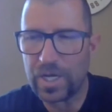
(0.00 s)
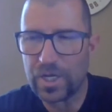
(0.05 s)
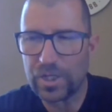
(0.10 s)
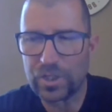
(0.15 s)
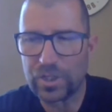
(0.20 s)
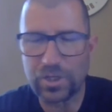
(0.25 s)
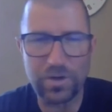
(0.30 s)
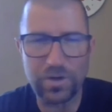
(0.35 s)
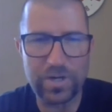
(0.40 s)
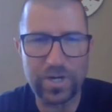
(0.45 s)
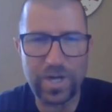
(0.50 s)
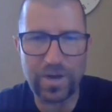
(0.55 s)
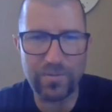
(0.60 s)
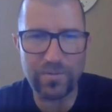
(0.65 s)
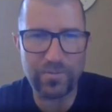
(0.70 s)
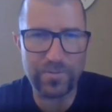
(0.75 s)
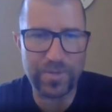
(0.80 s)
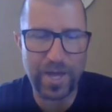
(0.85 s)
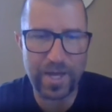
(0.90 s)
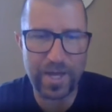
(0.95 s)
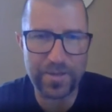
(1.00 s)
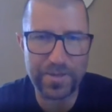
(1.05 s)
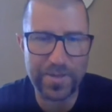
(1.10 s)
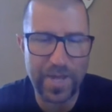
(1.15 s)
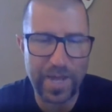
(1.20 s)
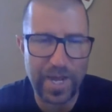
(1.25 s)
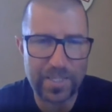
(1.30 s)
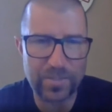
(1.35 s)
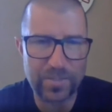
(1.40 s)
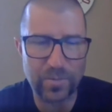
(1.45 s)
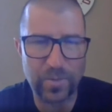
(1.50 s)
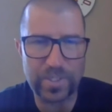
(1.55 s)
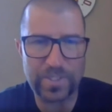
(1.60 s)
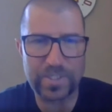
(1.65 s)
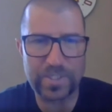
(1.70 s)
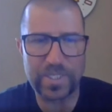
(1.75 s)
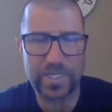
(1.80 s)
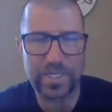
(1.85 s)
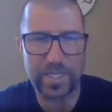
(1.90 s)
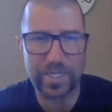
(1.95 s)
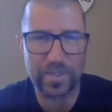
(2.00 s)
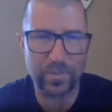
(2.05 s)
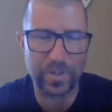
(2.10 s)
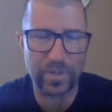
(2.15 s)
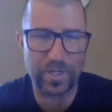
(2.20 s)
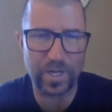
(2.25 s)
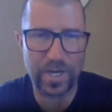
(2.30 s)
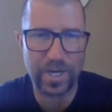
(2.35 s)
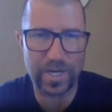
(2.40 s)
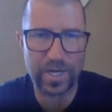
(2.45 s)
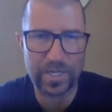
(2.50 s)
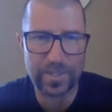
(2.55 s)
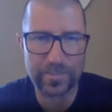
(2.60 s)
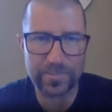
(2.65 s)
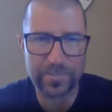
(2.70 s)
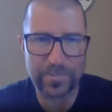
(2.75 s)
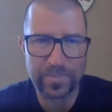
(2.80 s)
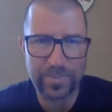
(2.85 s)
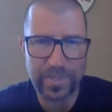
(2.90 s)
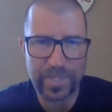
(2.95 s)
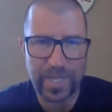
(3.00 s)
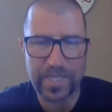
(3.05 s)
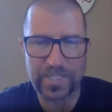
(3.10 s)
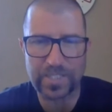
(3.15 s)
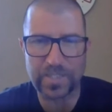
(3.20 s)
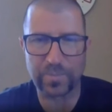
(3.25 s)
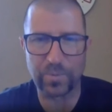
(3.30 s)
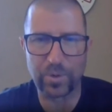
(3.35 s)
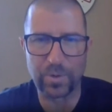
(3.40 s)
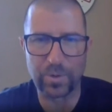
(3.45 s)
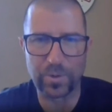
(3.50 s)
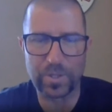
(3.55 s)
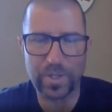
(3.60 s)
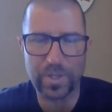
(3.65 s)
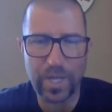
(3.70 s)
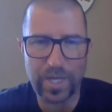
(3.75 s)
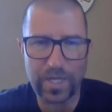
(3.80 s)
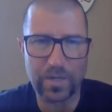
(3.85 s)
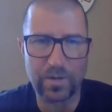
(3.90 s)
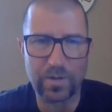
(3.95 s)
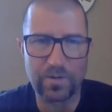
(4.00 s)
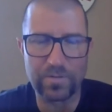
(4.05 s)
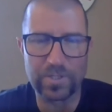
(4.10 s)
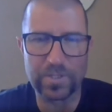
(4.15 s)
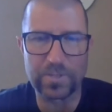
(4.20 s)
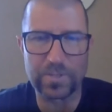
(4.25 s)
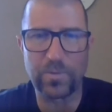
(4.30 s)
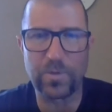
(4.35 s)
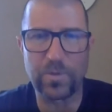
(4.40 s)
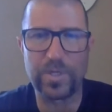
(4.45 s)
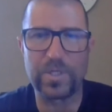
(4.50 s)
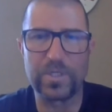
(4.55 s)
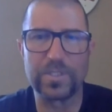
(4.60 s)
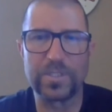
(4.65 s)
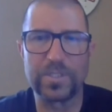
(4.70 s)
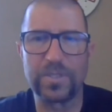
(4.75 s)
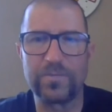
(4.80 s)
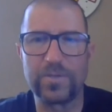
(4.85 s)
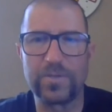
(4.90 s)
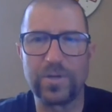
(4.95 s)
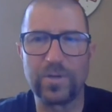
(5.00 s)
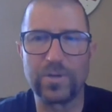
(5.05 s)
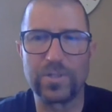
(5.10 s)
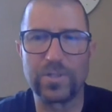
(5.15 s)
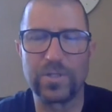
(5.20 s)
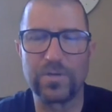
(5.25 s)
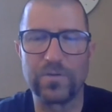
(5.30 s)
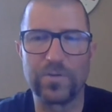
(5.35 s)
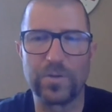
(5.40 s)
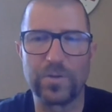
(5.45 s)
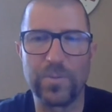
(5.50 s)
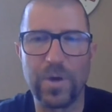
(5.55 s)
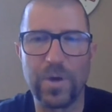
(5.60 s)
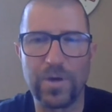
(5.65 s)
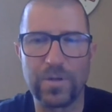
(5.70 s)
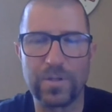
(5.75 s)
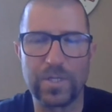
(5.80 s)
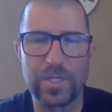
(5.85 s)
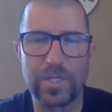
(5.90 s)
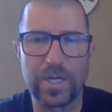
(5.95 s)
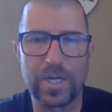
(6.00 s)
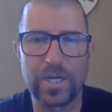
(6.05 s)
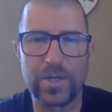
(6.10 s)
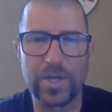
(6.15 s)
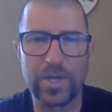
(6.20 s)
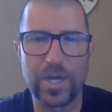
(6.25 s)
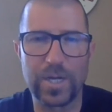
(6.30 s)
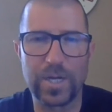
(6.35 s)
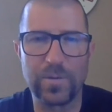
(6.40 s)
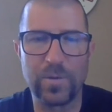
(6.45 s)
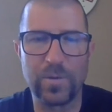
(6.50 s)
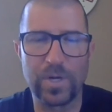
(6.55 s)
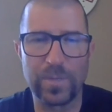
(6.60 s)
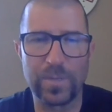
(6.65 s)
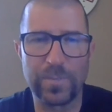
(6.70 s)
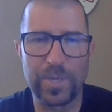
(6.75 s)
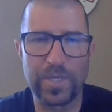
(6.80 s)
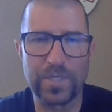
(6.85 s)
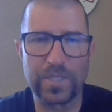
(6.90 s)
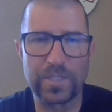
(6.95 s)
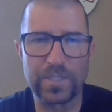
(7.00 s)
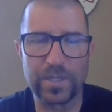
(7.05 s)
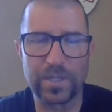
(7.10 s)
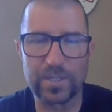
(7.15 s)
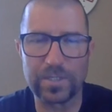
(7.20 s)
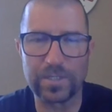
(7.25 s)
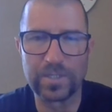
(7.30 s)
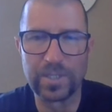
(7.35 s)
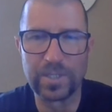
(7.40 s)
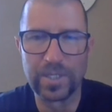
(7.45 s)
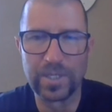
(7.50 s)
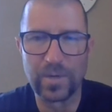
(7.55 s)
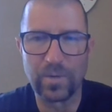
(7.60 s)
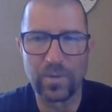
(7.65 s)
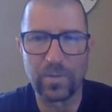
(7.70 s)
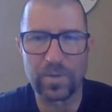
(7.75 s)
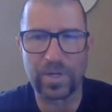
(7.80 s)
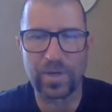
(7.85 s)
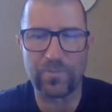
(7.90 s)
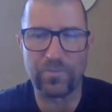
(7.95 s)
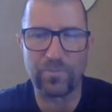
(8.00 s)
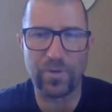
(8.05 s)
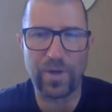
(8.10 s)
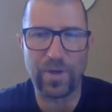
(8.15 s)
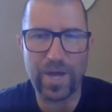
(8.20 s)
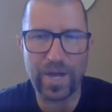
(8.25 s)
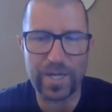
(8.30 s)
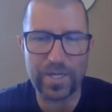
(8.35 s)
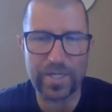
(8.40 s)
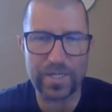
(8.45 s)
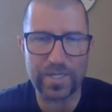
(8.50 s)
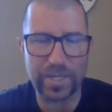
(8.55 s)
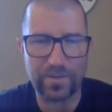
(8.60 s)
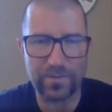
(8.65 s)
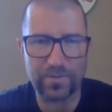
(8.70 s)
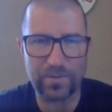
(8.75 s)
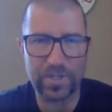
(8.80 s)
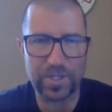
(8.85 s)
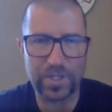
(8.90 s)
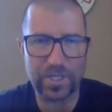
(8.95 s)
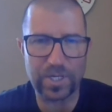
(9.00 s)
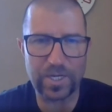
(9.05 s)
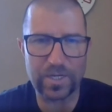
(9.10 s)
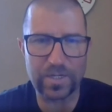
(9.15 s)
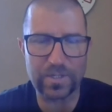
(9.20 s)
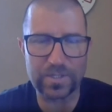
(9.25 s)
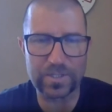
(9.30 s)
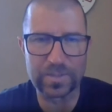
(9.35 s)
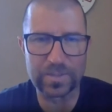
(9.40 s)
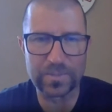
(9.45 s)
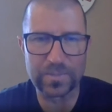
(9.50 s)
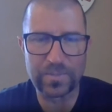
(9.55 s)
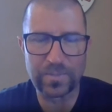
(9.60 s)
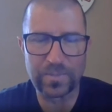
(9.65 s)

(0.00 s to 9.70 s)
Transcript: Sure enough, that's what did it. When I, as a brewer, let go of this preconceived notion of the malt that I thought I wanted based on what I've read and everything else,